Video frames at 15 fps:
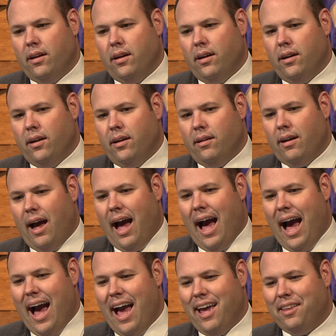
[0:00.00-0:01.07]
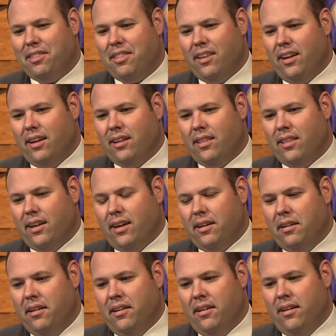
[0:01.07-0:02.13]
Uh, I think that
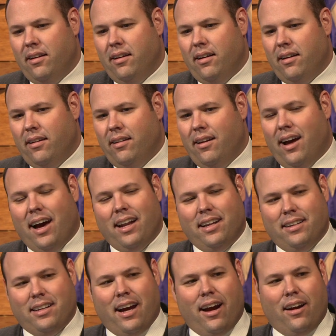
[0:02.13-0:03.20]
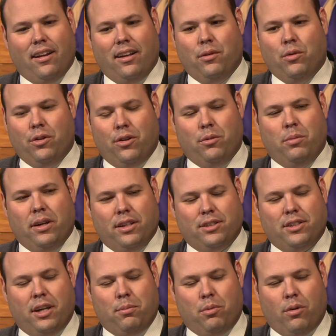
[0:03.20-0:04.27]
not entirely will there be a
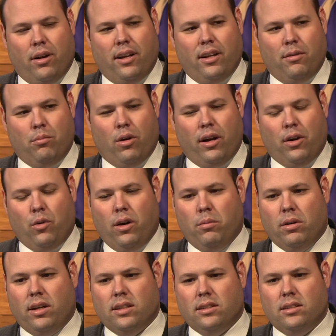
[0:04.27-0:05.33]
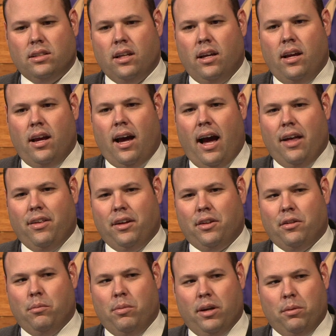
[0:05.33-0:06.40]
separated breakaway because I think
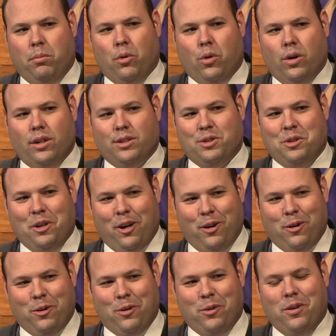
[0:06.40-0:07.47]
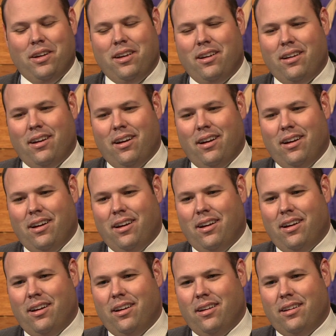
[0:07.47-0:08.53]
the big boys know
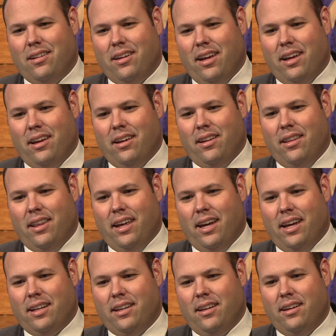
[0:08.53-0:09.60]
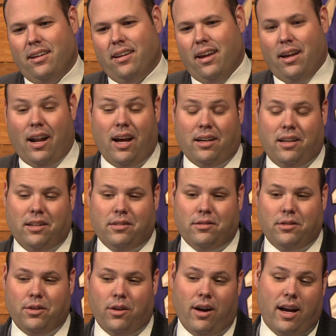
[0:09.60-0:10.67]
uh, eh, that, and I can,
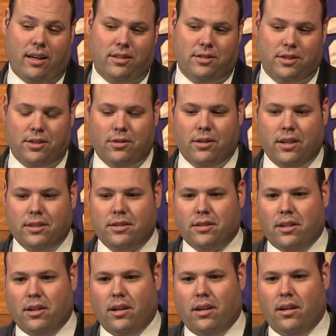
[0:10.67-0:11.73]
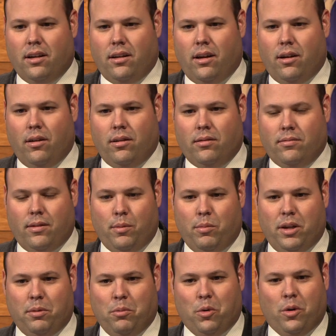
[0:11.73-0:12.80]
you know, I consider us a, a, a
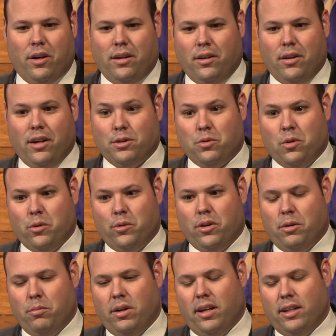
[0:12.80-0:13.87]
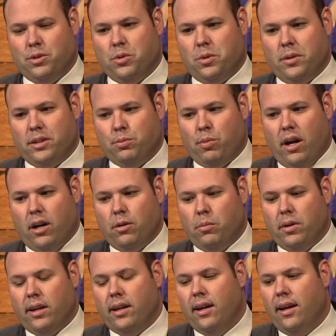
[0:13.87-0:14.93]
big boy. You know, that's where we want to be. That's where we aspire to
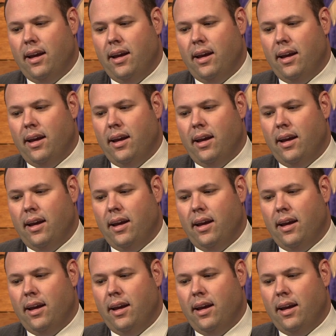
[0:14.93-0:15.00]
be.